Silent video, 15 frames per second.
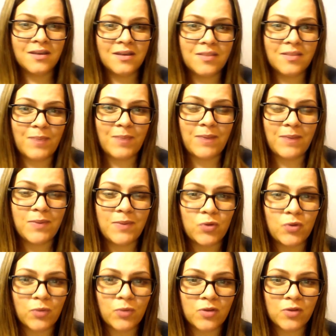The baby
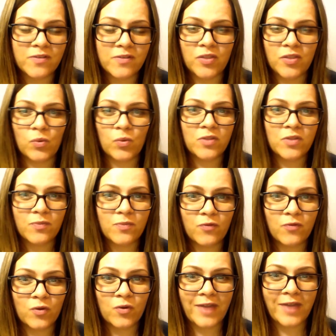boomers and the ones
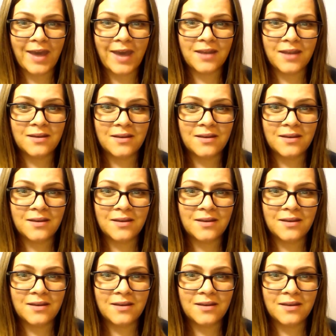before that.